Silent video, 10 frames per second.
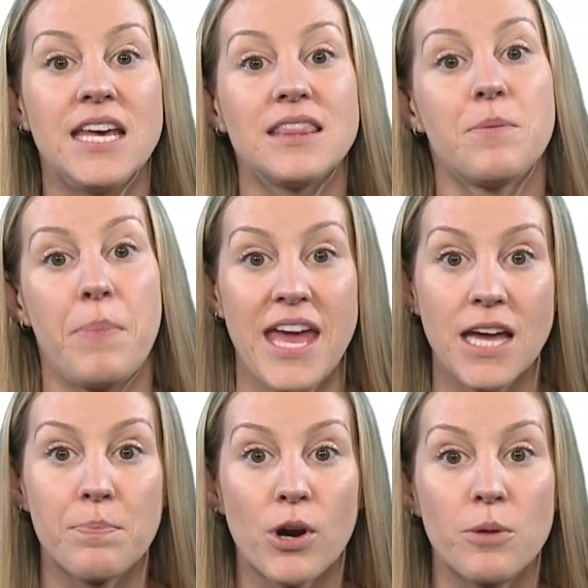The
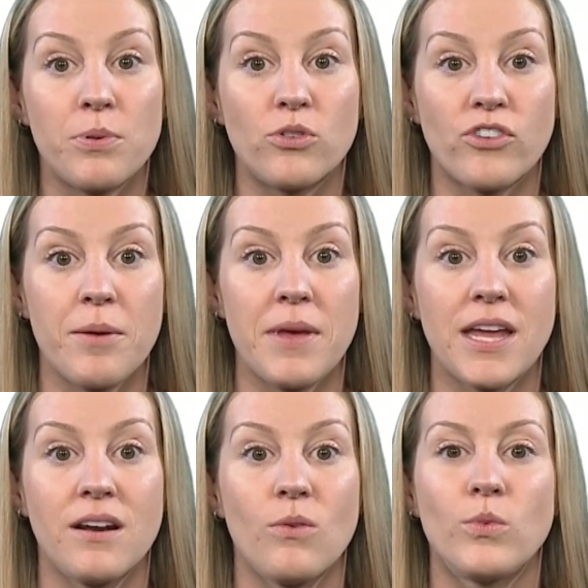pink-purple
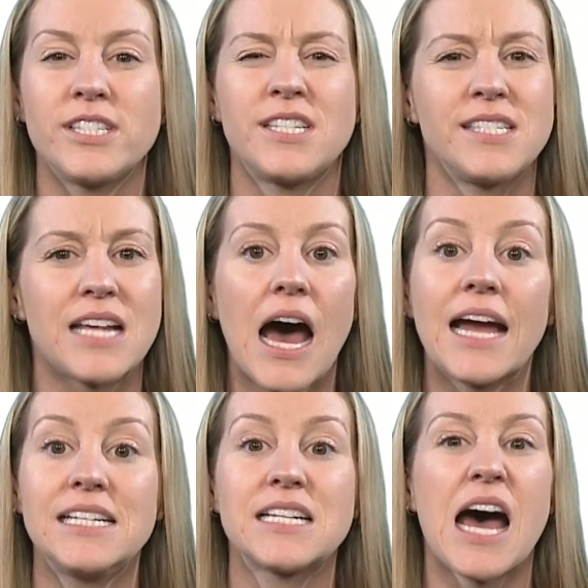ribbon was
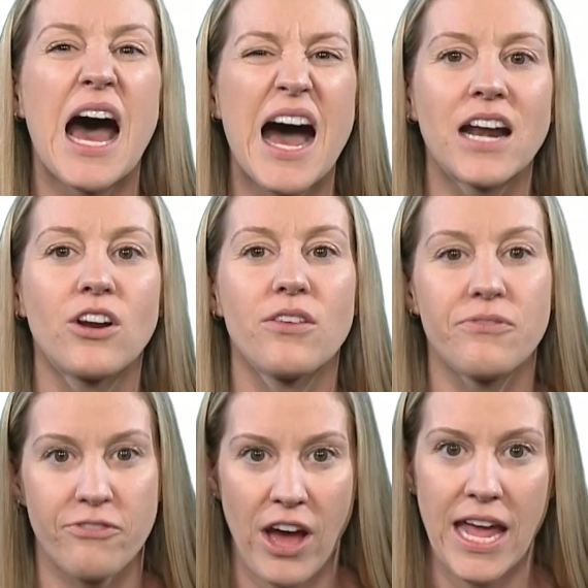designed to honor the
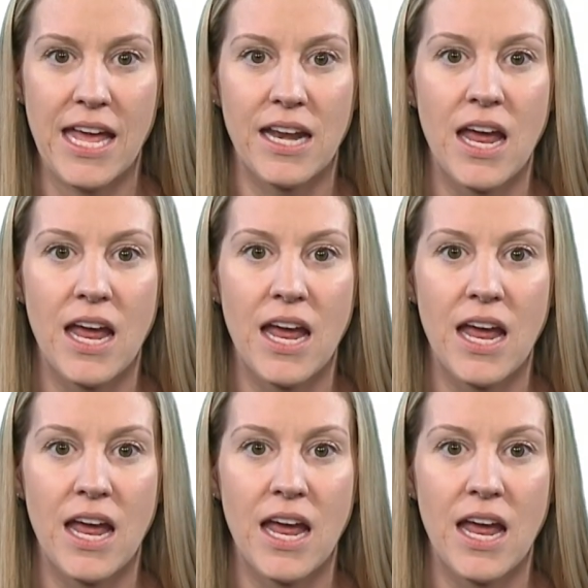fight